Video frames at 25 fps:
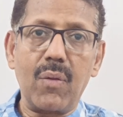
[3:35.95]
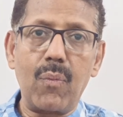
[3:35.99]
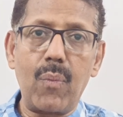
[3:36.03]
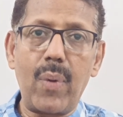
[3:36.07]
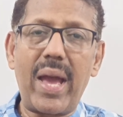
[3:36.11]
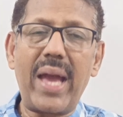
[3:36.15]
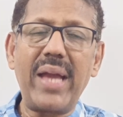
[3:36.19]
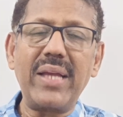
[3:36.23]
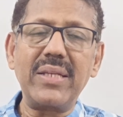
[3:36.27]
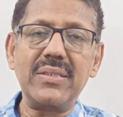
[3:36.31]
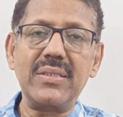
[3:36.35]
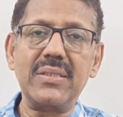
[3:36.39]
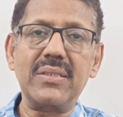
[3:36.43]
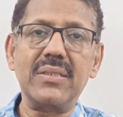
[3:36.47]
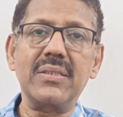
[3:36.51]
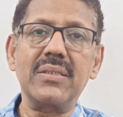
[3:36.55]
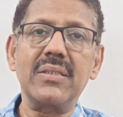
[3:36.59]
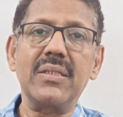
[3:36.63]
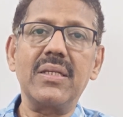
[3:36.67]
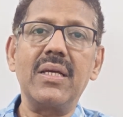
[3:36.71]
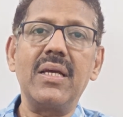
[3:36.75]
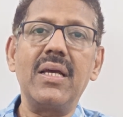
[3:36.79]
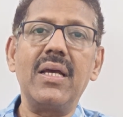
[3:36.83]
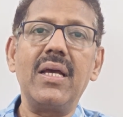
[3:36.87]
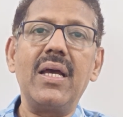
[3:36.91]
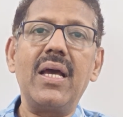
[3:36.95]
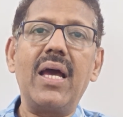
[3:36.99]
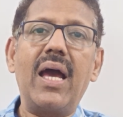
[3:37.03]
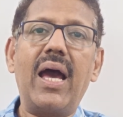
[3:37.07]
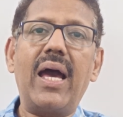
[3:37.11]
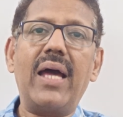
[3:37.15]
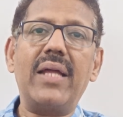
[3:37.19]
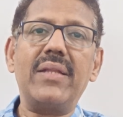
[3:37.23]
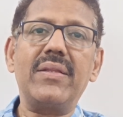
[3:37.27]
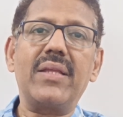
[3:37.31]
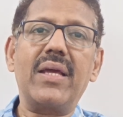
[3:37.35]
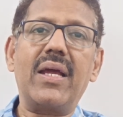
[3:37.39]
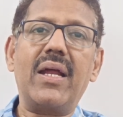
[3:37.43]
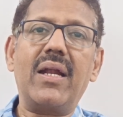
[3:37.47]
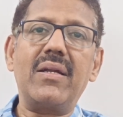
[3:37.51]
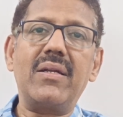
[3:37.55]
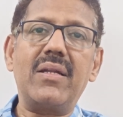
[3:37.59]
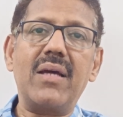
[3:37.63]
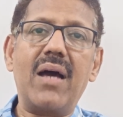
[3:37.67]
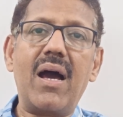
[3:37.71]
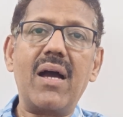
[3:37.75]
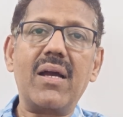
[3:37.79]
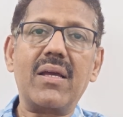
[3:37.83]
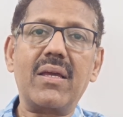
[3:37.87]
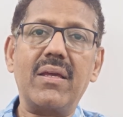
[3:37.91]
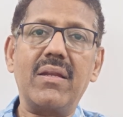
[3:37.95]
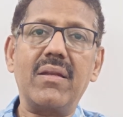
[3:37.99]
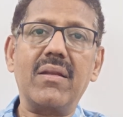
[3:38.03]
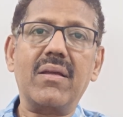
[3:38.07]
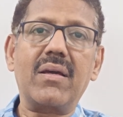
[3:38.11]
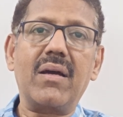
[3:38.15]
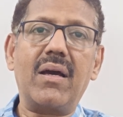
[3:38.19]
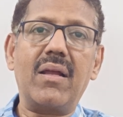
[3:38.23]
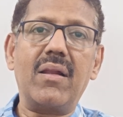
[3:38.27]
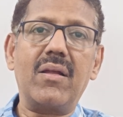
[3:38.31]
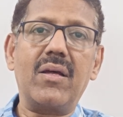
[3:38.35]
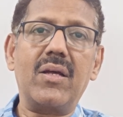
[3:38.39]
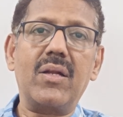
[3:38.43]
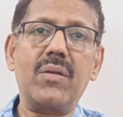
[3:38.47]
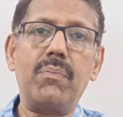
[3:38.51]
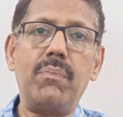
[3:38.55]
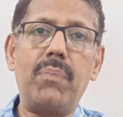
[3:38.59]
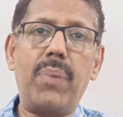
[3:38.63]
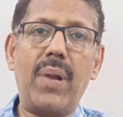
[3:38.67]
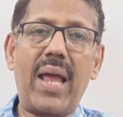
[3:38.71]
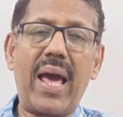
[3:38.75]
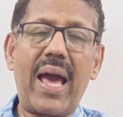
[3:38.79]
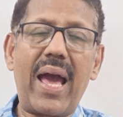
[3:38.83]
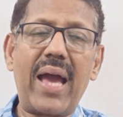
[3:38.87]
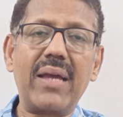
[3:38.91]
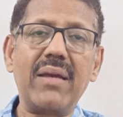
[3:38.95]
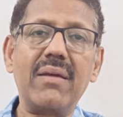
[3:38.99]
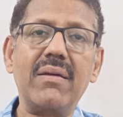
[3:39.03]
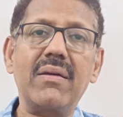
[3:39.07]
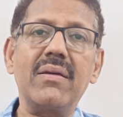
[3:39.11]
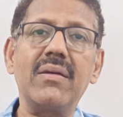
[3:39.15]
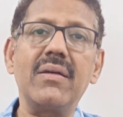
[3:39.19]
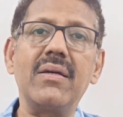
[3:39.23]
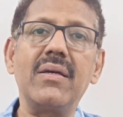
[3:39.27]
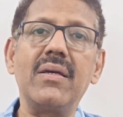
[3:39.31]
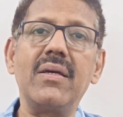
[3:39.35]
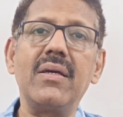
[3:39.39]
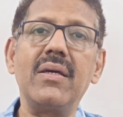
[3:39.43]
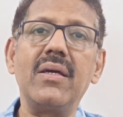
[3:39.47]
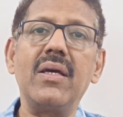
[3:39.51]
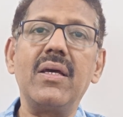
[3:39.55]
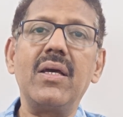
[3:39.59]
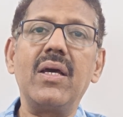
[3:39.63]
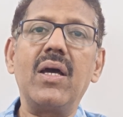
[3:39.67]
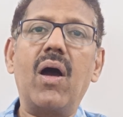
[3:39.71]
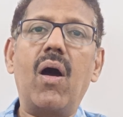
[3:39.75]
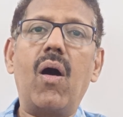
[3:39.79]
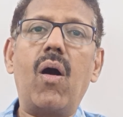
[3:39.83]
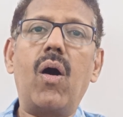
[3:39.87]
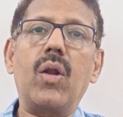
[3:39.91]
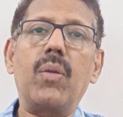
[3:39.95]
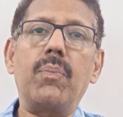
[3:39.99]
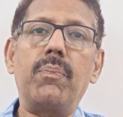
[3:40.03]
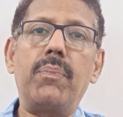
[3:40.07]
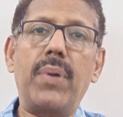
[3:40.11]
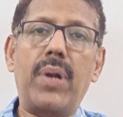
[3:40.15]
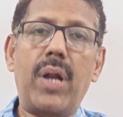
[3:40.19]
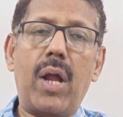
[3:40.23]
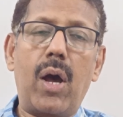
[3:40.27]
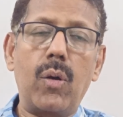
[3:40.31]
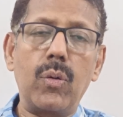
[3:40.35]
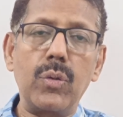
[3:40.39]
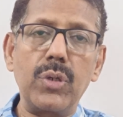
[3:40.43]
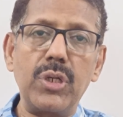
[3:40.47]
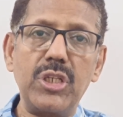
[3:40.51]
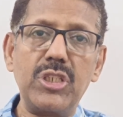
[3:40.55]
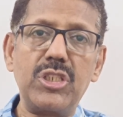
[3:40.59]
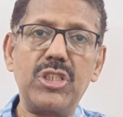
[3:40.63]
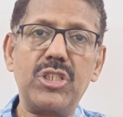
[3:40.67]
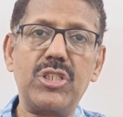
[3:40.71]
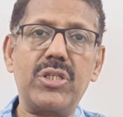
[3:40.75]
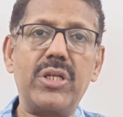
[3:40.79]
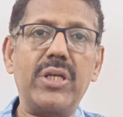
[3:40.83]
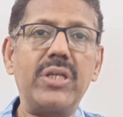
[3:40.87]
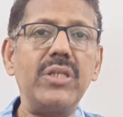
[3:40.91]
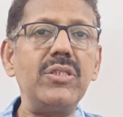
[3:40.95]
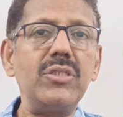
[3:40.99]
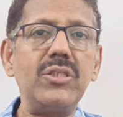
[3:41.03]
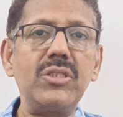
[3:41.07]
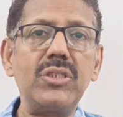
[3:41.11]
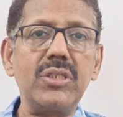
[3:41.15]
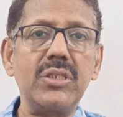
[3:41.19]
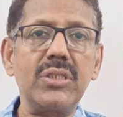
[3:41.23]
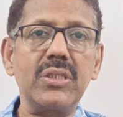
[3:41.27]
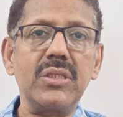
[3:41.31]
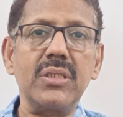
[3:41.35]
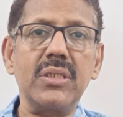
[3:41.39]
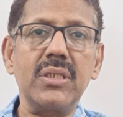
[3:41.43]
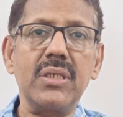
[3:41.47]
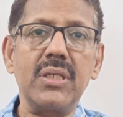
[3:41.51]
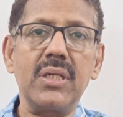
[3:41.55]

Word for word: wax and they are dark in color, black or brownish tinge